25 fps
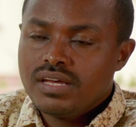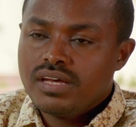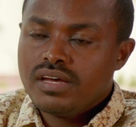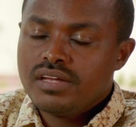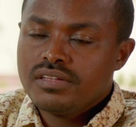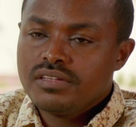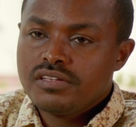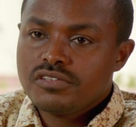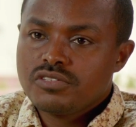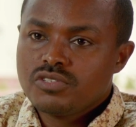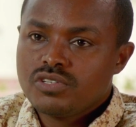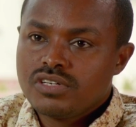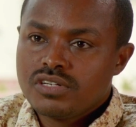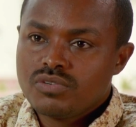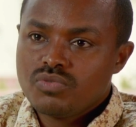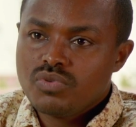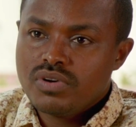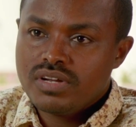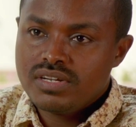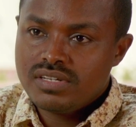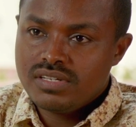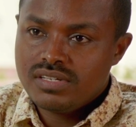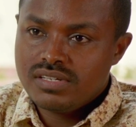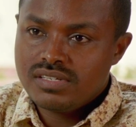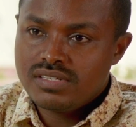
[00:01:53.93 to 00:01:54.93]
And the third
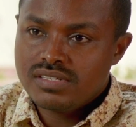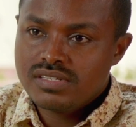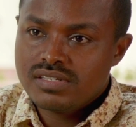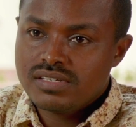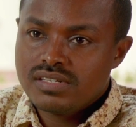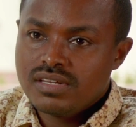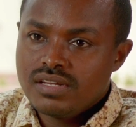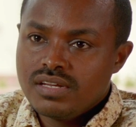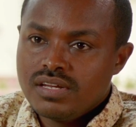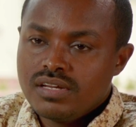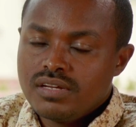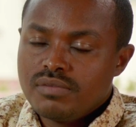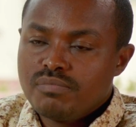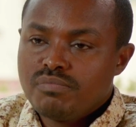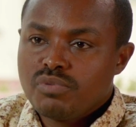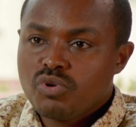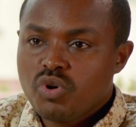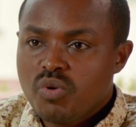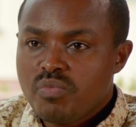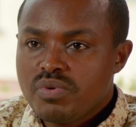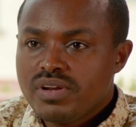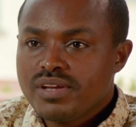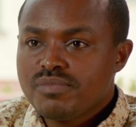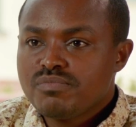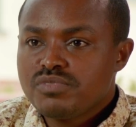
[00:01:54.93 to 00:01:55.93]
one is
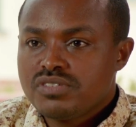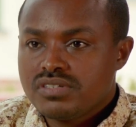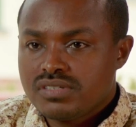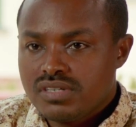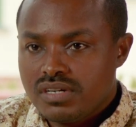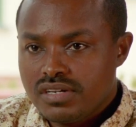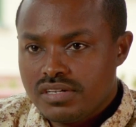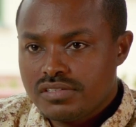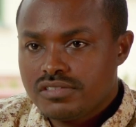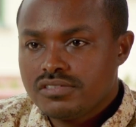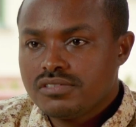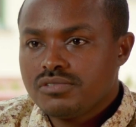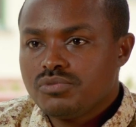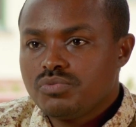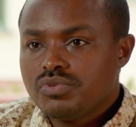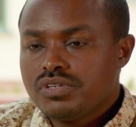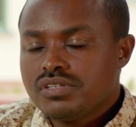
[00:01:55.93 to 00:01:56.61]
problems related